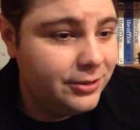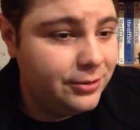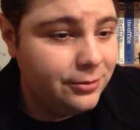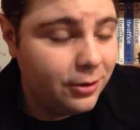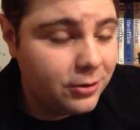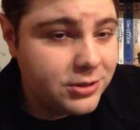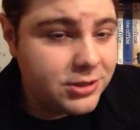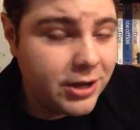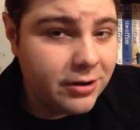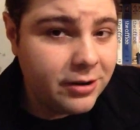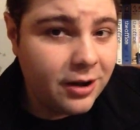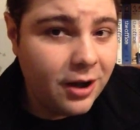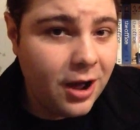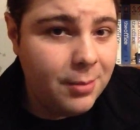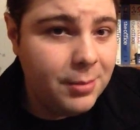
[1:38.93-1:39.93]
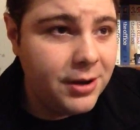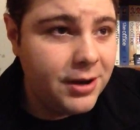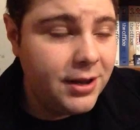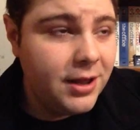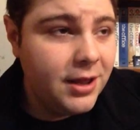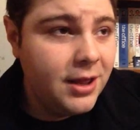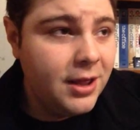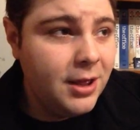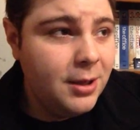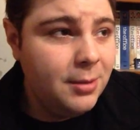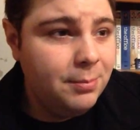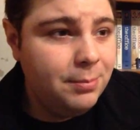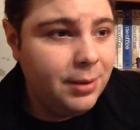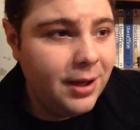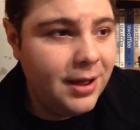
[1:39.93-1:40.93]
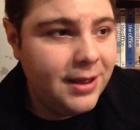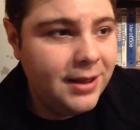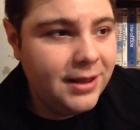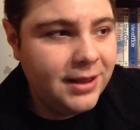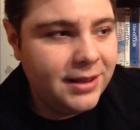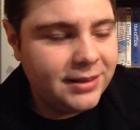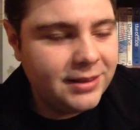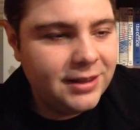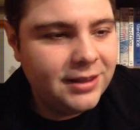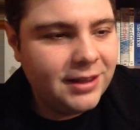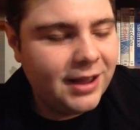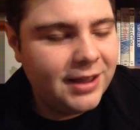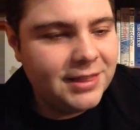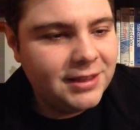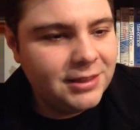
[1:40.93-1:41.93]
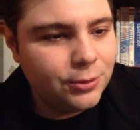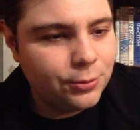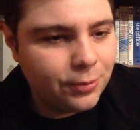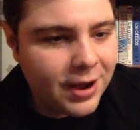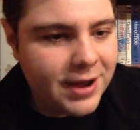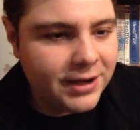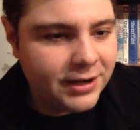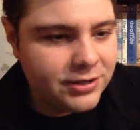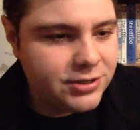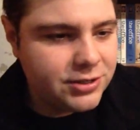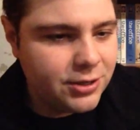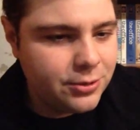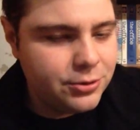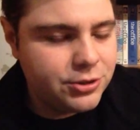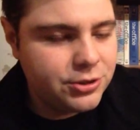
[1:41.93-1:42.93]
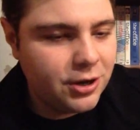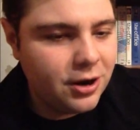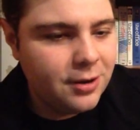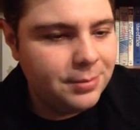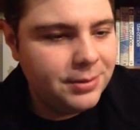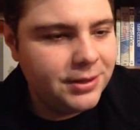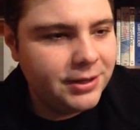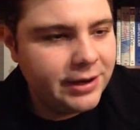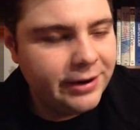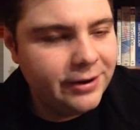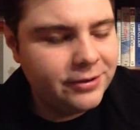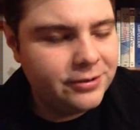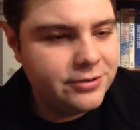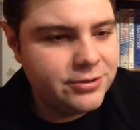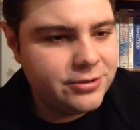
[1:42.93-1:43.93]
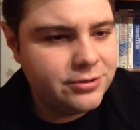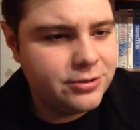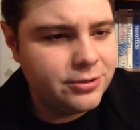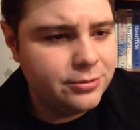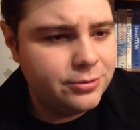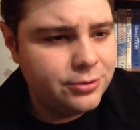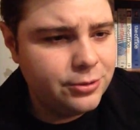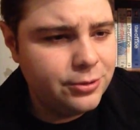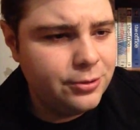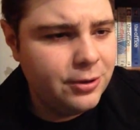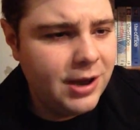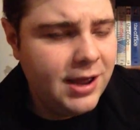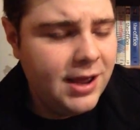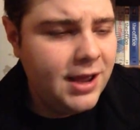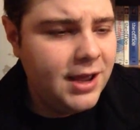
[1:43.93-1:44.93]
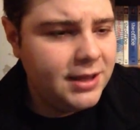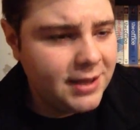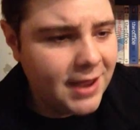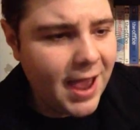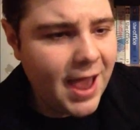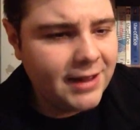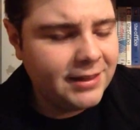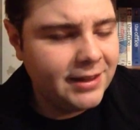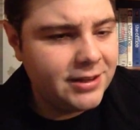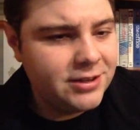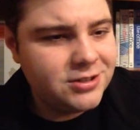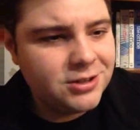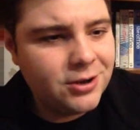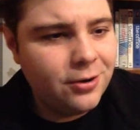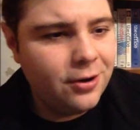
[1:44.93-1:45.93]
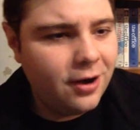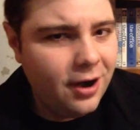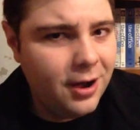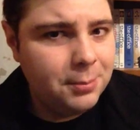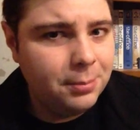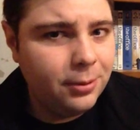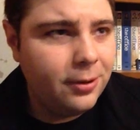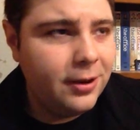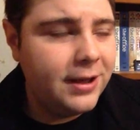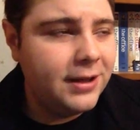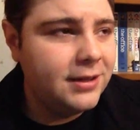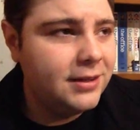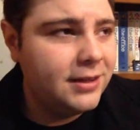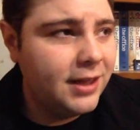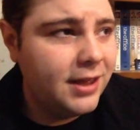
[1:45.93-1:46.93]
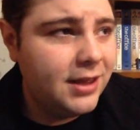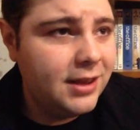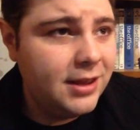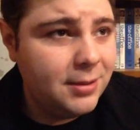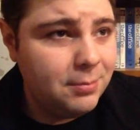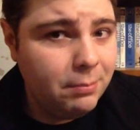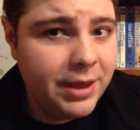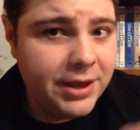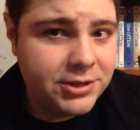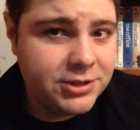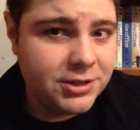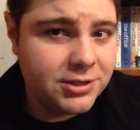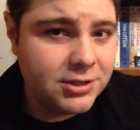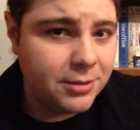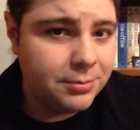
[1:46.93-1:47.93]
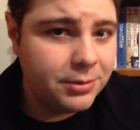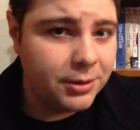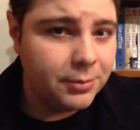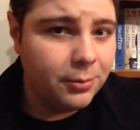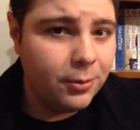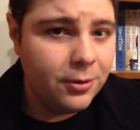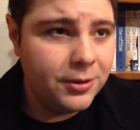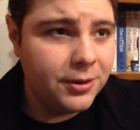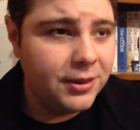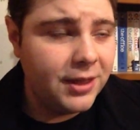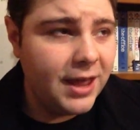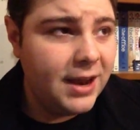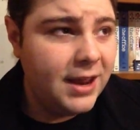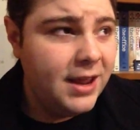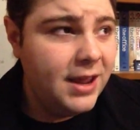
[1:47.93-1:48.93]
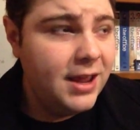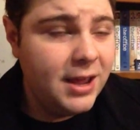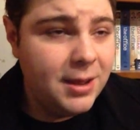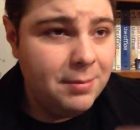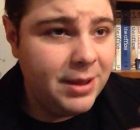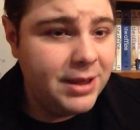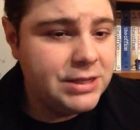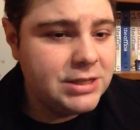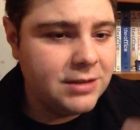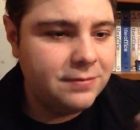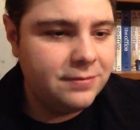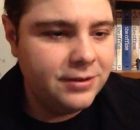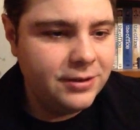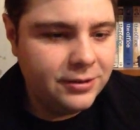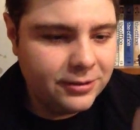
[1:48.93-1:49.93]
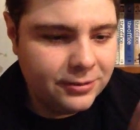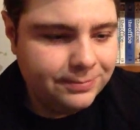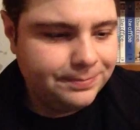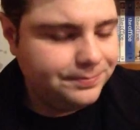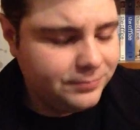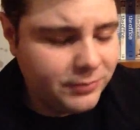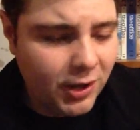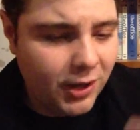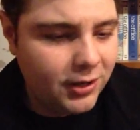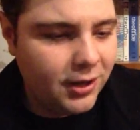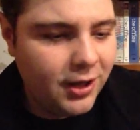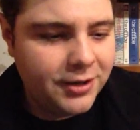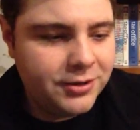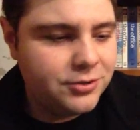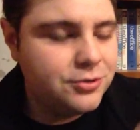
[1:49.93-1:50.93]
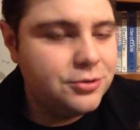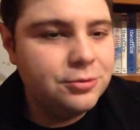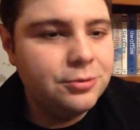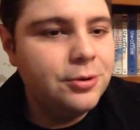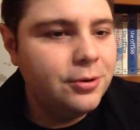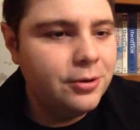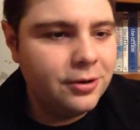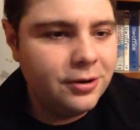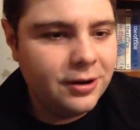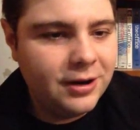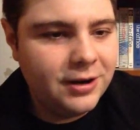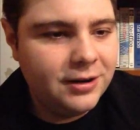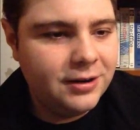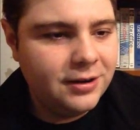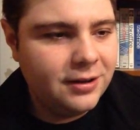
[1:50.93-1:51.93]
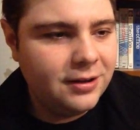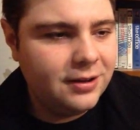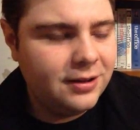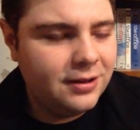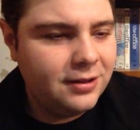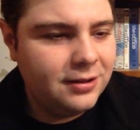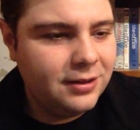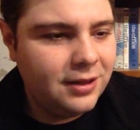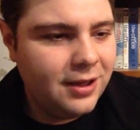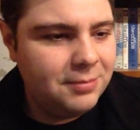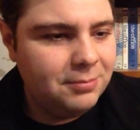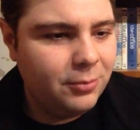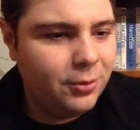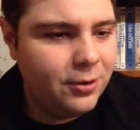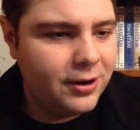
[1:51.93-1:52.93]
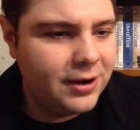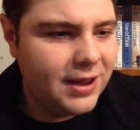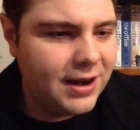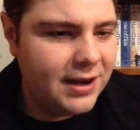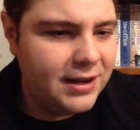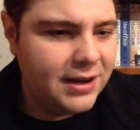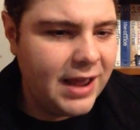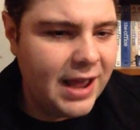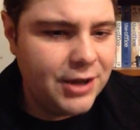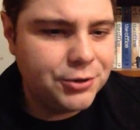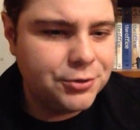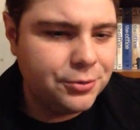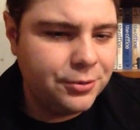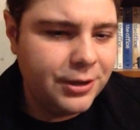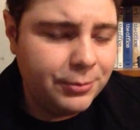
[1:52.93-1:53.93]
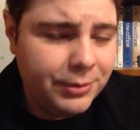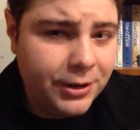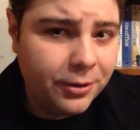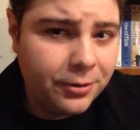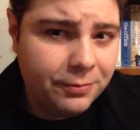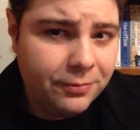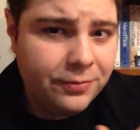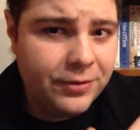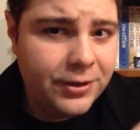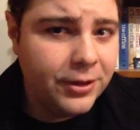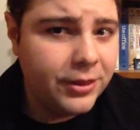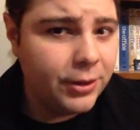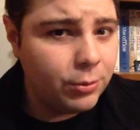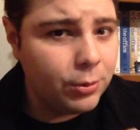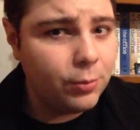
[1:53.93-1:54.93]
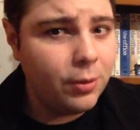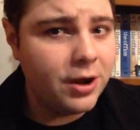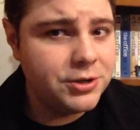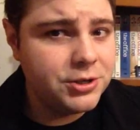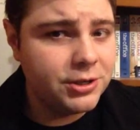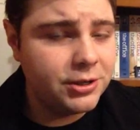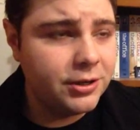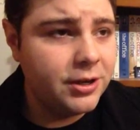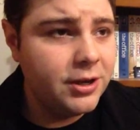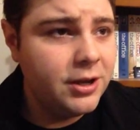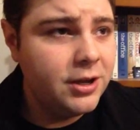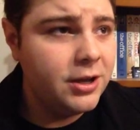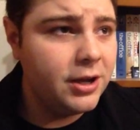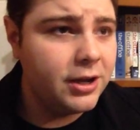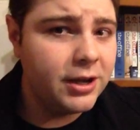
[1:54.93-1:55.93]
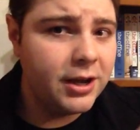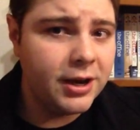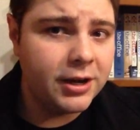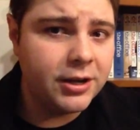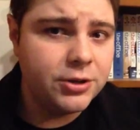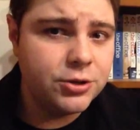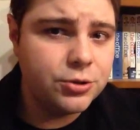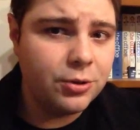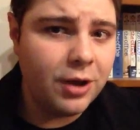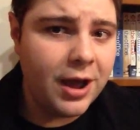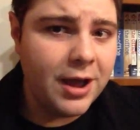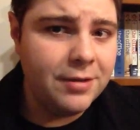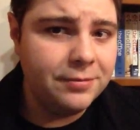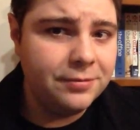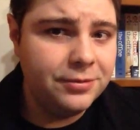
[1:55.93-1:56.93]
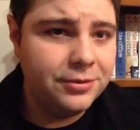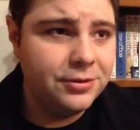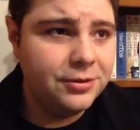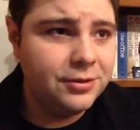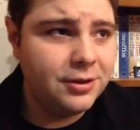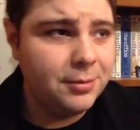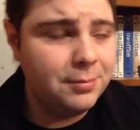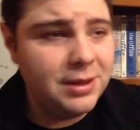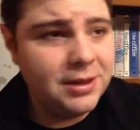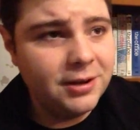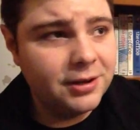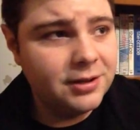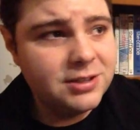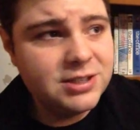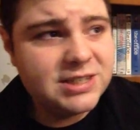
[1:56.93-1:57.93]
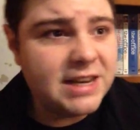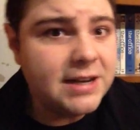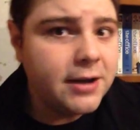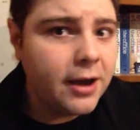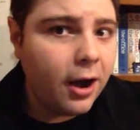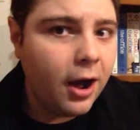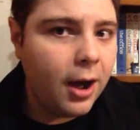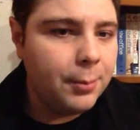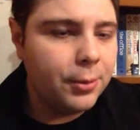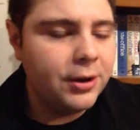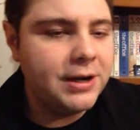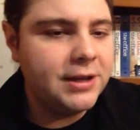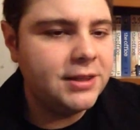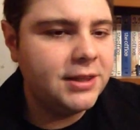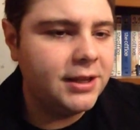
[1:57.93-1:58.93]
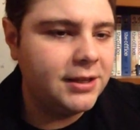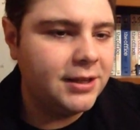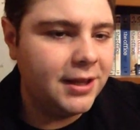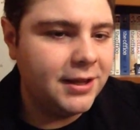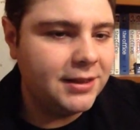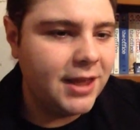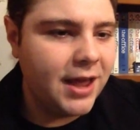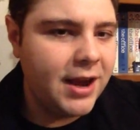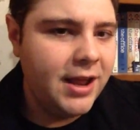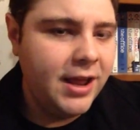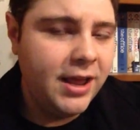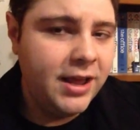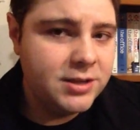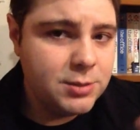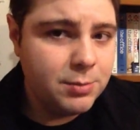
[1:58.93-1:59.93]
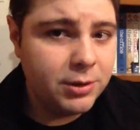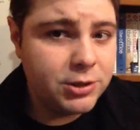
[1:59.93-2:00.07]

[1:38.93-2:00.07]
gross out comedy. But I think the writing is so sharp and the characters are so true and the acting is so on point that it makes it something more than that. It makes it feel a lot truer and a lot more kind of natural, that we don't feel that we're watching a kind of contrived comedic sitcom or anything like that. It's